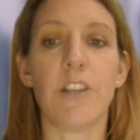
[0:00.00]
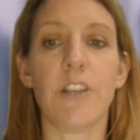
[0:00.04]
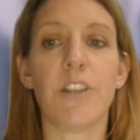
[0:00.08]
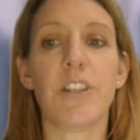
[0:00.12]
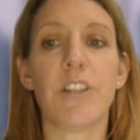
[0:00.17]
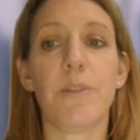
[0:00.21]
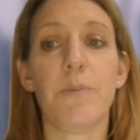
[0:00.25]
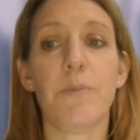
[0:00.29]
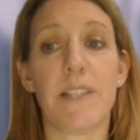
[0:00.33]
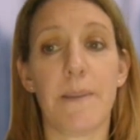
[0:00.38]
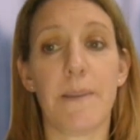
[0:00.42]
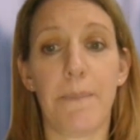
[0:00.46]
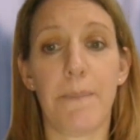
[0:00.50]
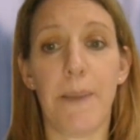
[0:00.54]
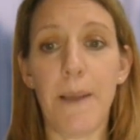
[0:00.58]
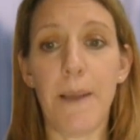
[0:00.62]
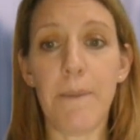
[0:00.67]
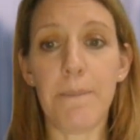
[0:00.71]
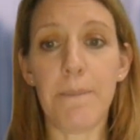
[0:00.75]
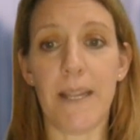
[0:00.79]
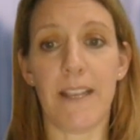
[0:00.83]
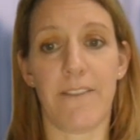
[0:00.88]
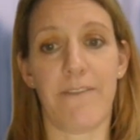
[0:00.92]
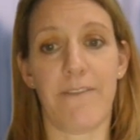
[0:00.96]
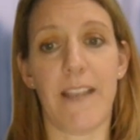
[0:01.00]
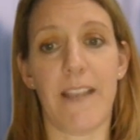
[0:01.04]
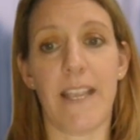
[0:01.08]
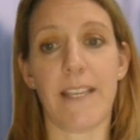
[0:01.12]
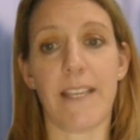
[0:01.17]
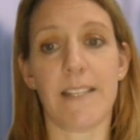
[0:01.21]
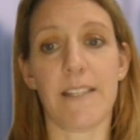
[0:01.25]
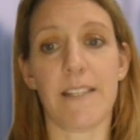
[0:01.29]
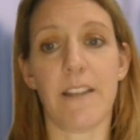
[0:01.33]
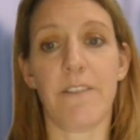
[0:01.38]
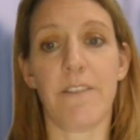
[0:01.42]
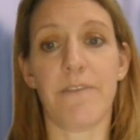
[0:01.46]
She was the public
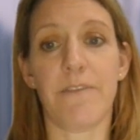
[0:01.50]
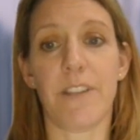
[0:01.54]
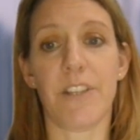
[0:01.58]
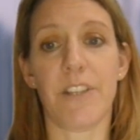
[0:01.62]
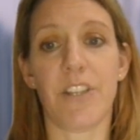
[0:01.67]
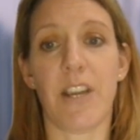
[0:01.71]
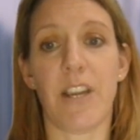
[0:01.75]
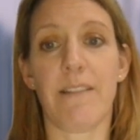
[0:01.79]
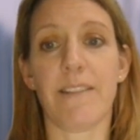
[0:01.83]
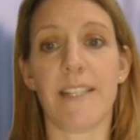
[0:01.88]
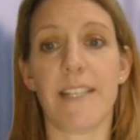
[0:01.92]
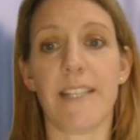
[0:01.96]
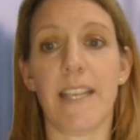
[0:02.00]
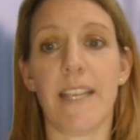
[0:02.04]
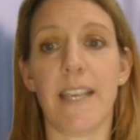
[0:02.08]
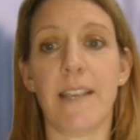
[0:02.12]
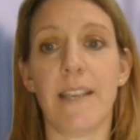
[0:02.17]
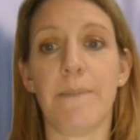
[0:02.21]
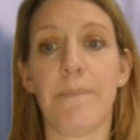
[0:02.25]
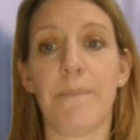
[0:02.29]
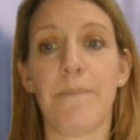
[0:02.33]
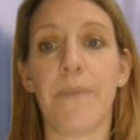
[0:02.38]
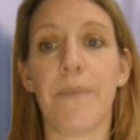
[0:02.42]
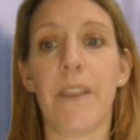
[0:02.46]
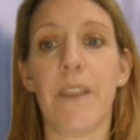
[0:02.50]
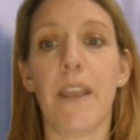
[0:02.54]
face of the charity.